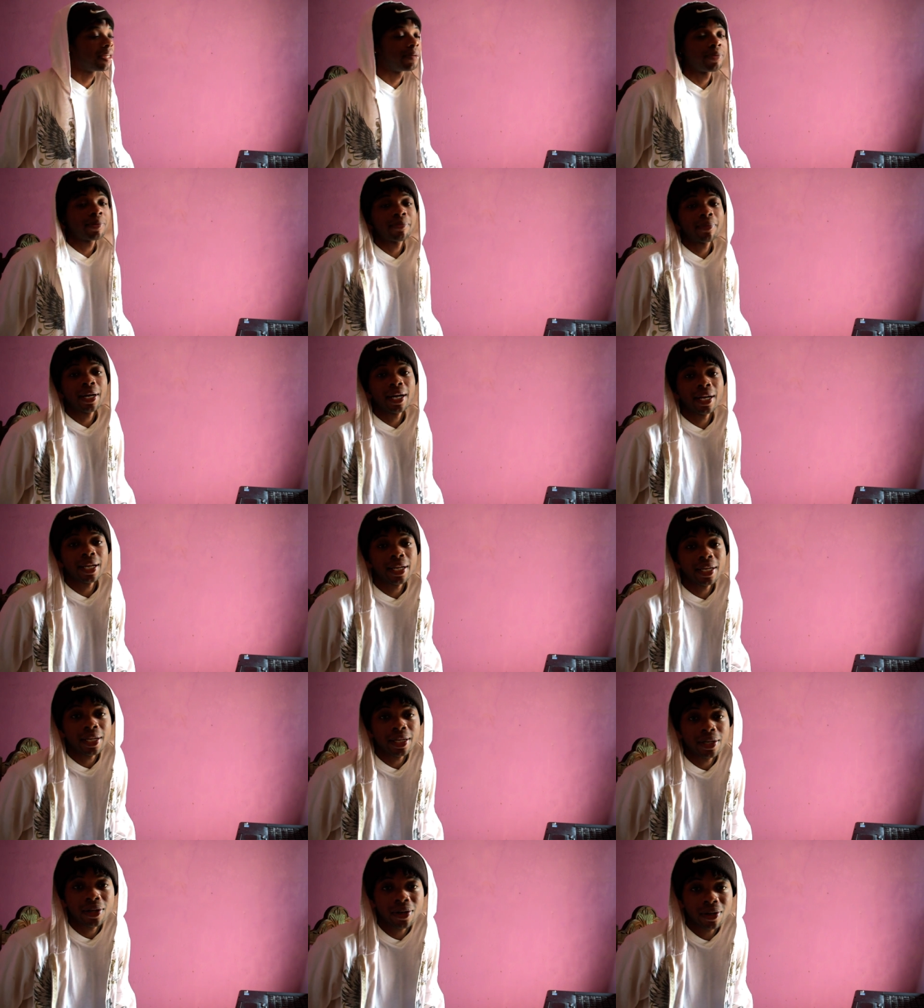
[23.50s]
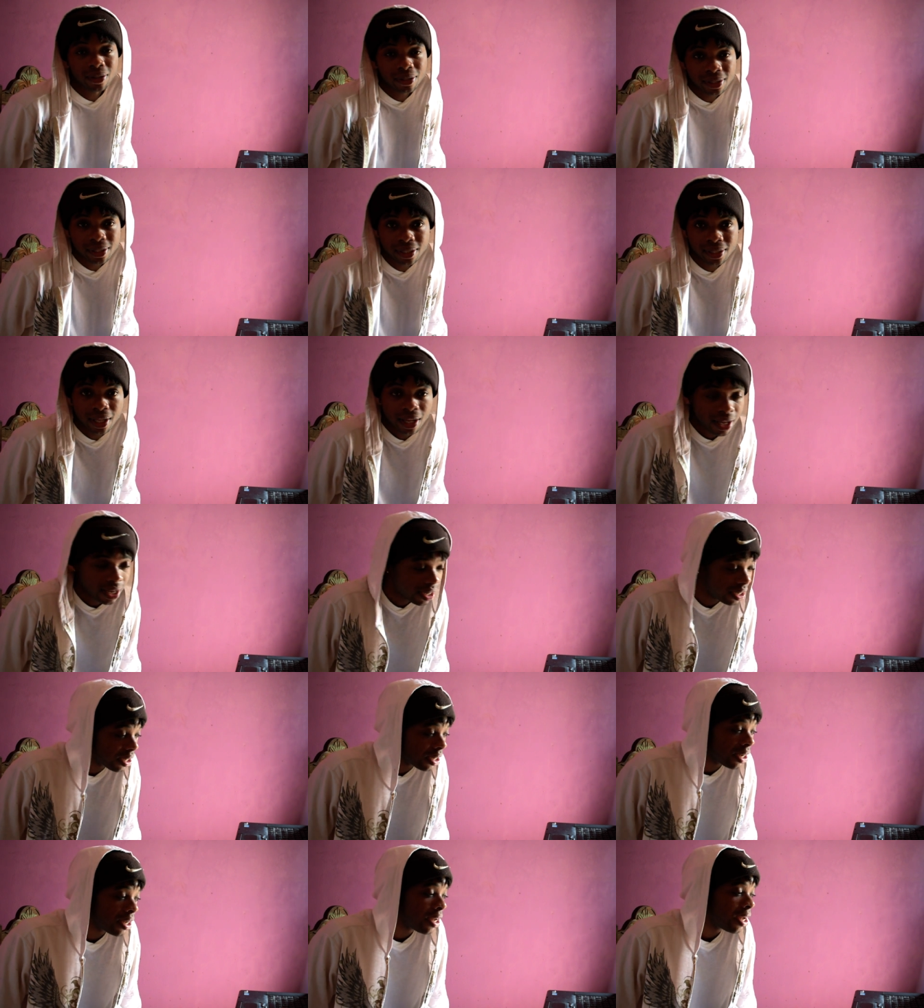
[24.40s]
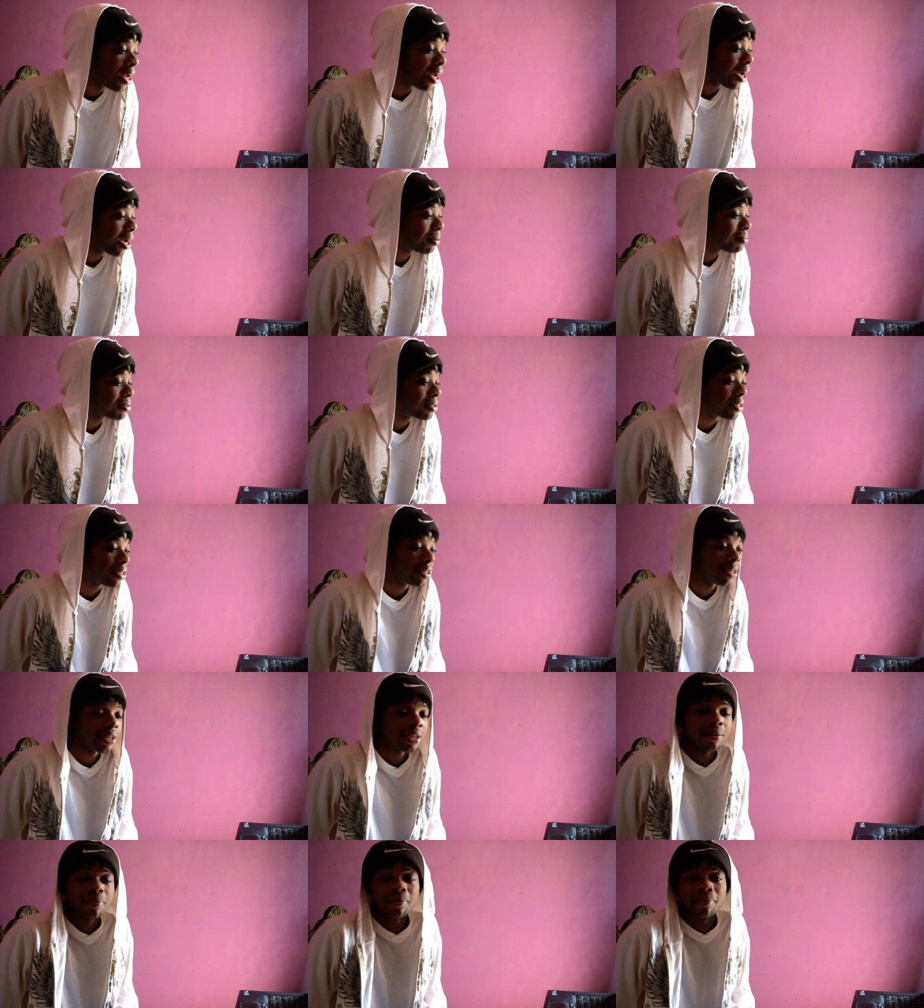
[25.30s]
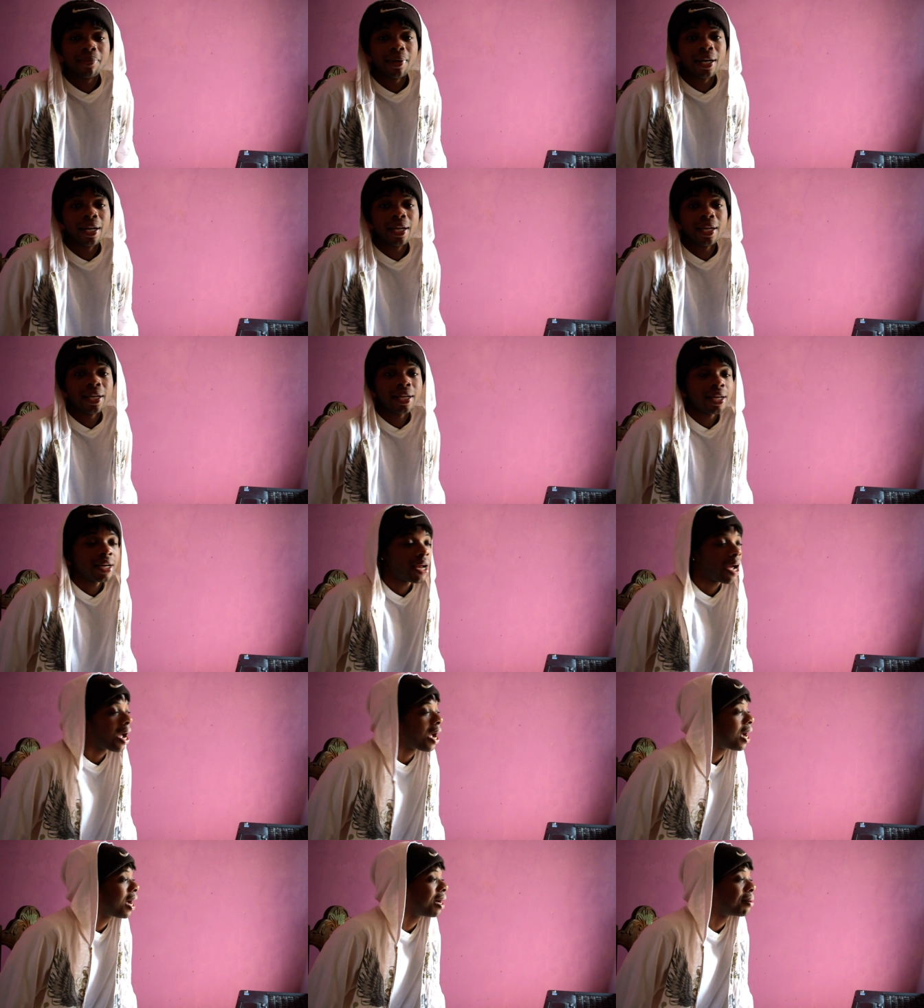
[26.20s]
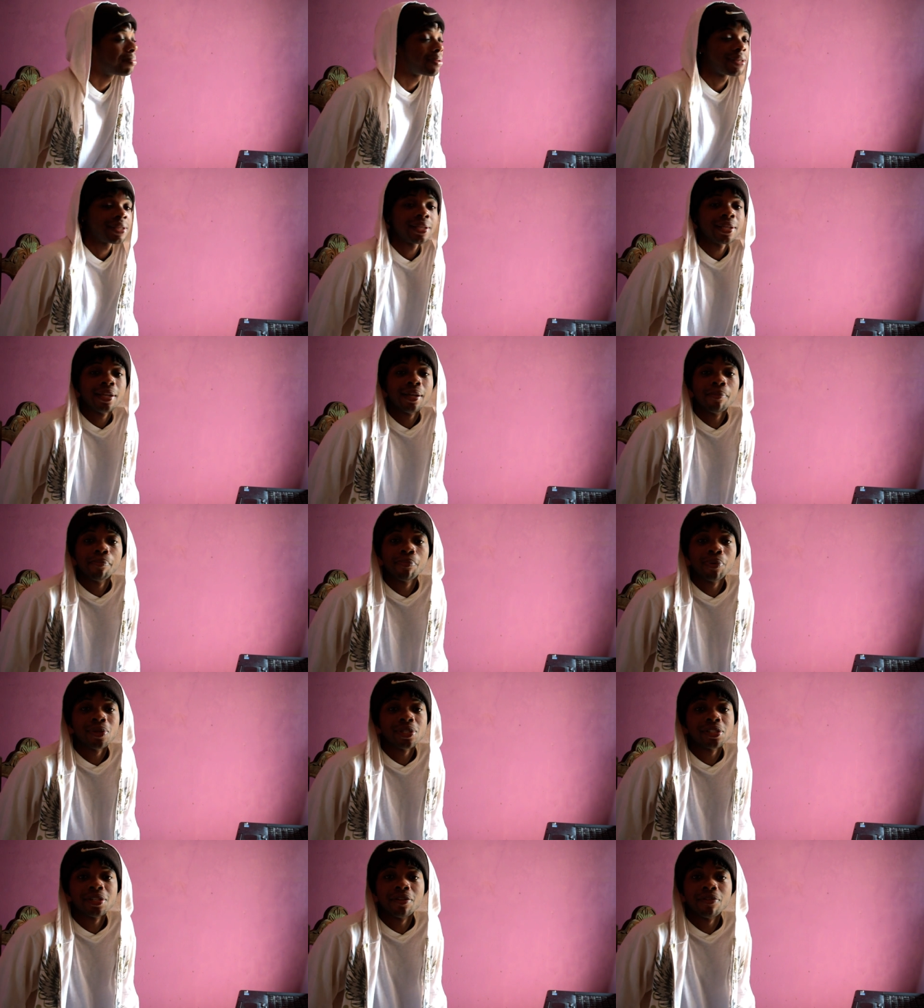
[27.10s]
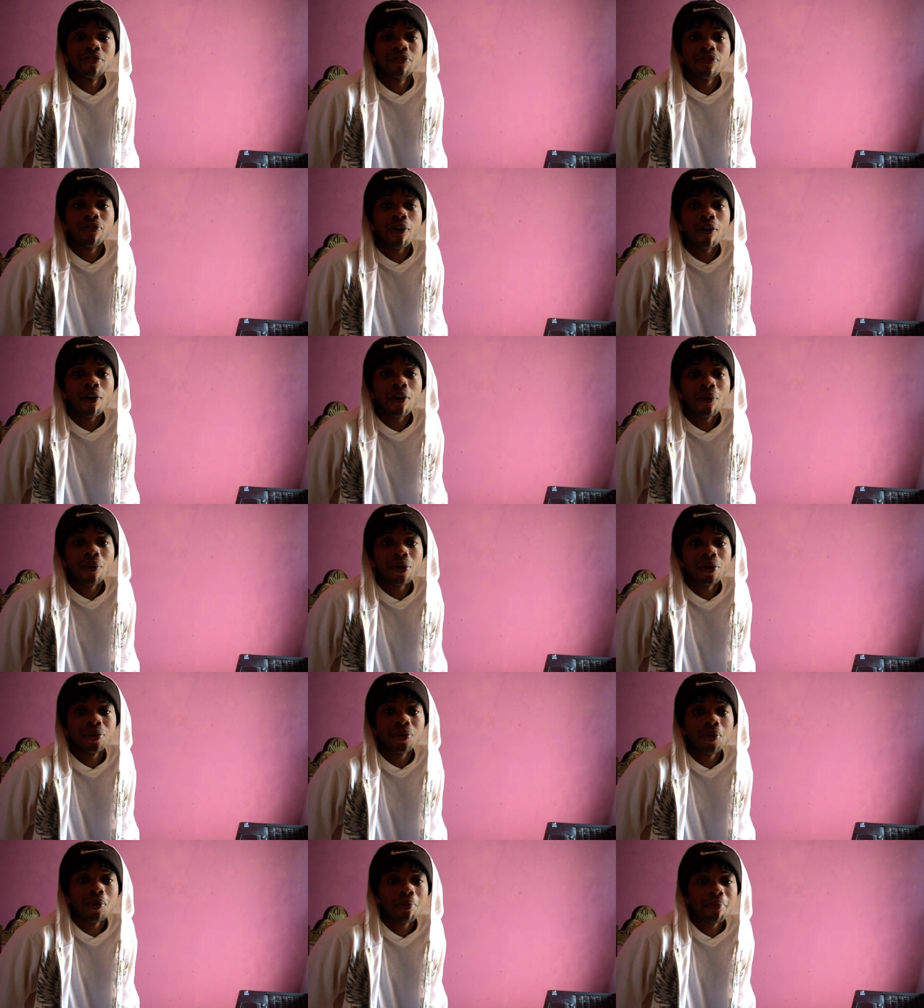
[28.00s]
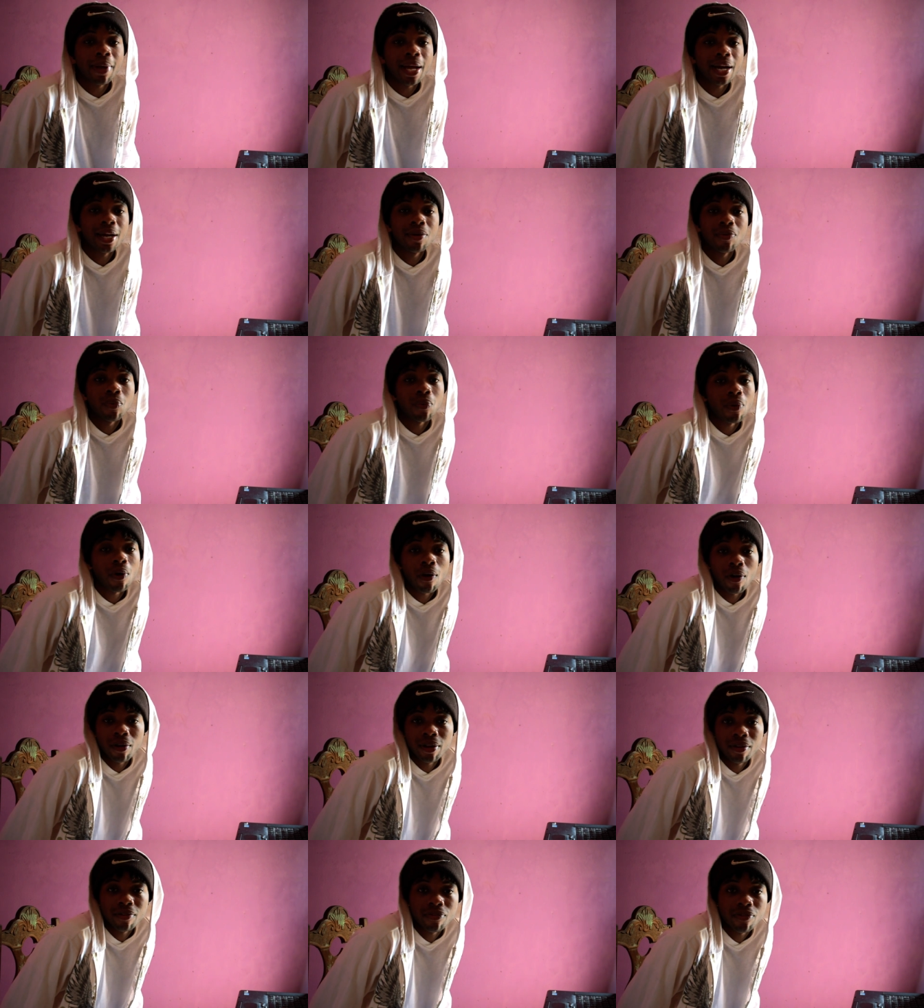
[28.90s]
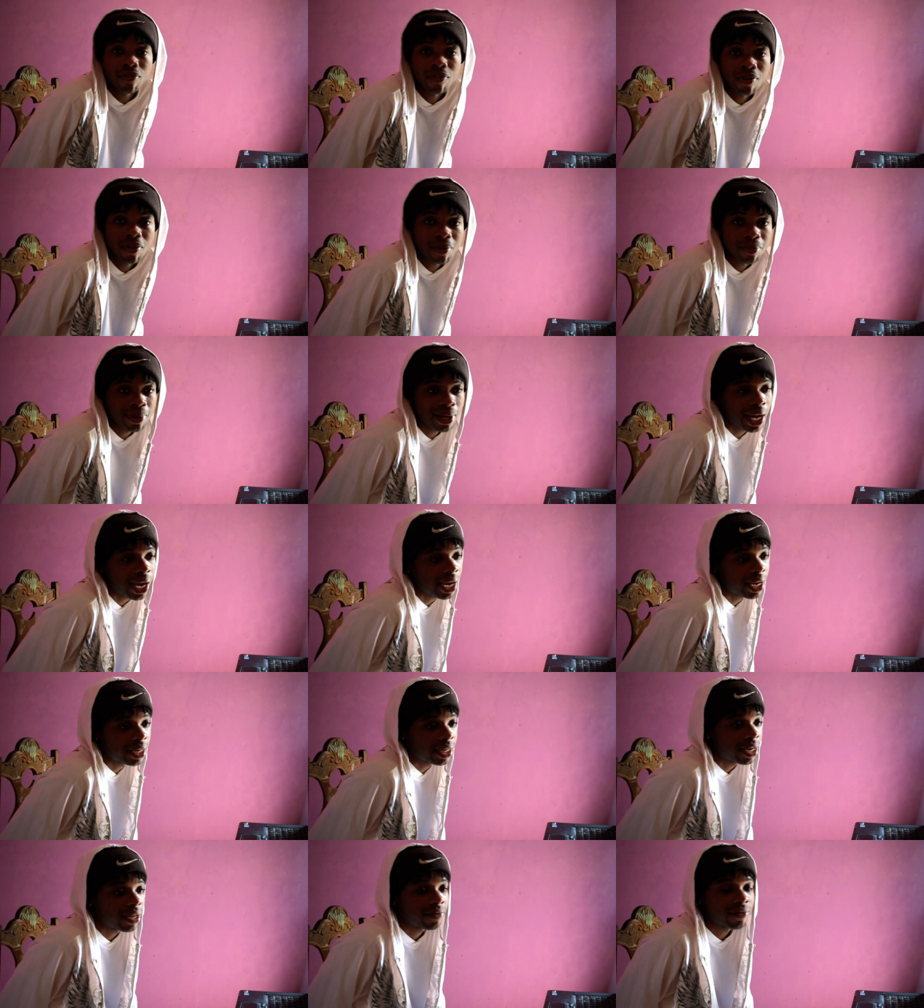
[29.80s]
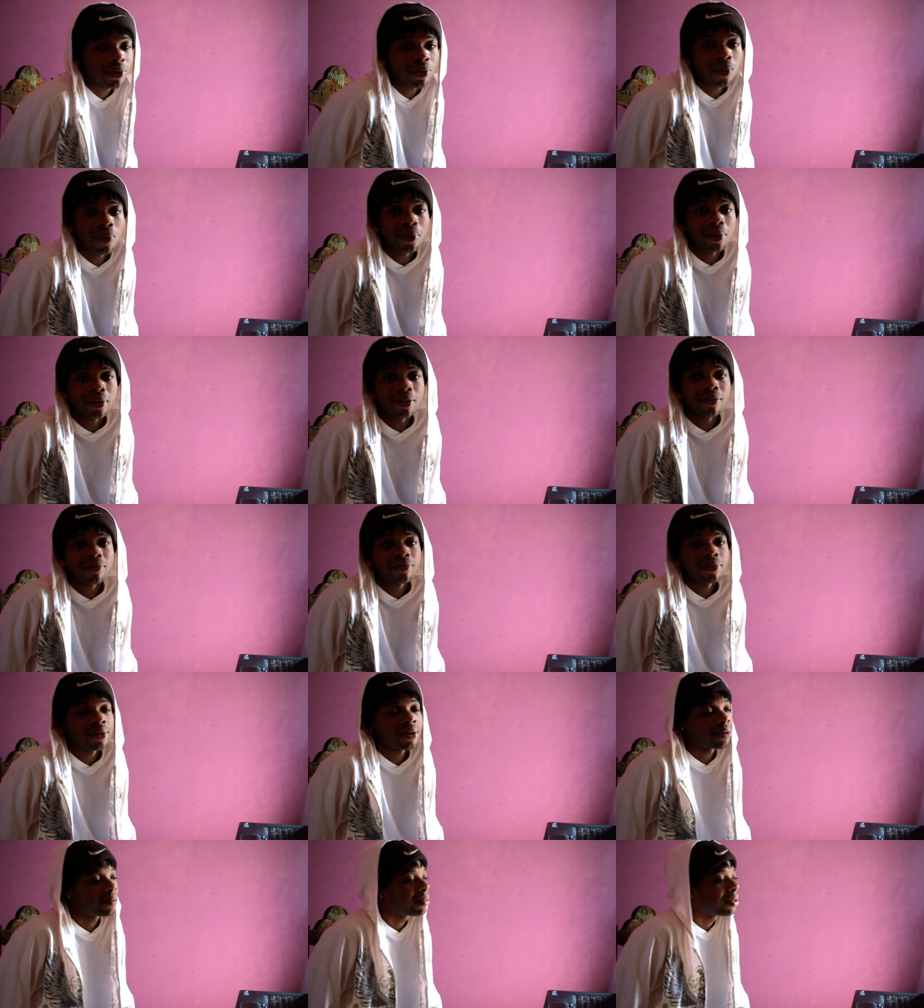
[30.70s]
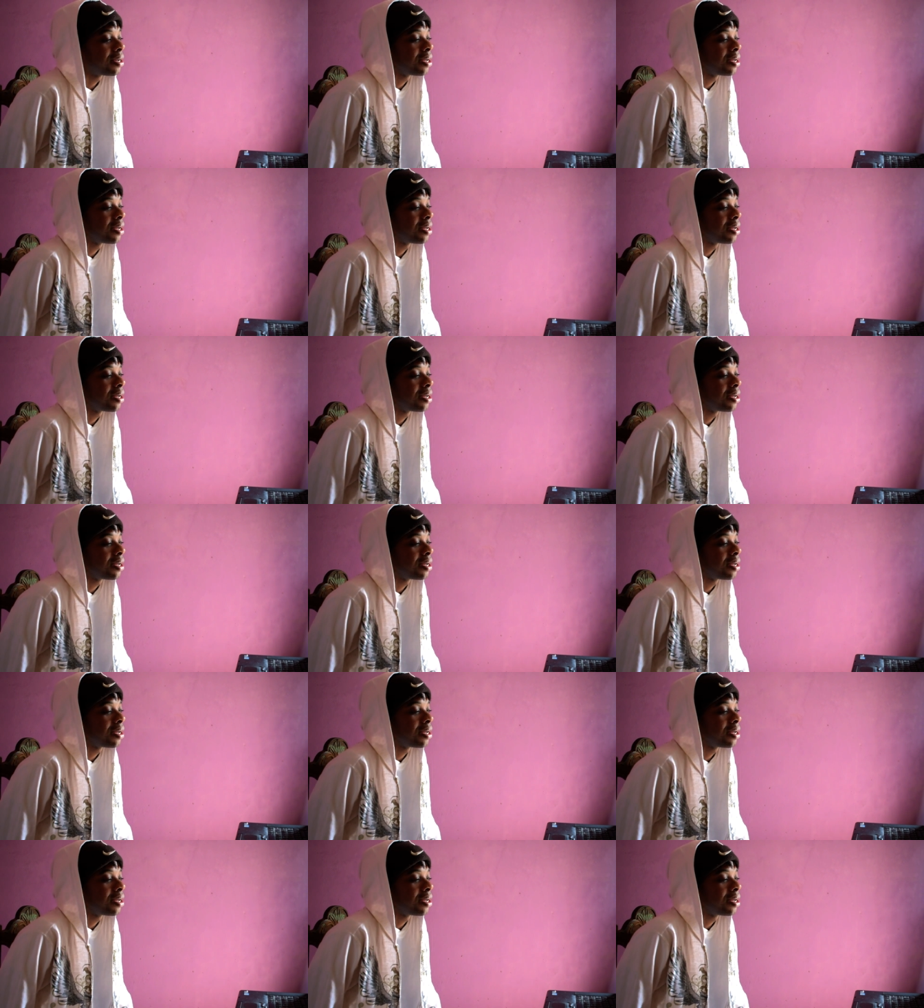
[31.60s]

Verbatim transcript: keeping my head on steady. I'm still keeping my head high. I'm still pushing forward no matter what. You feel me? I ain't never gonna give up.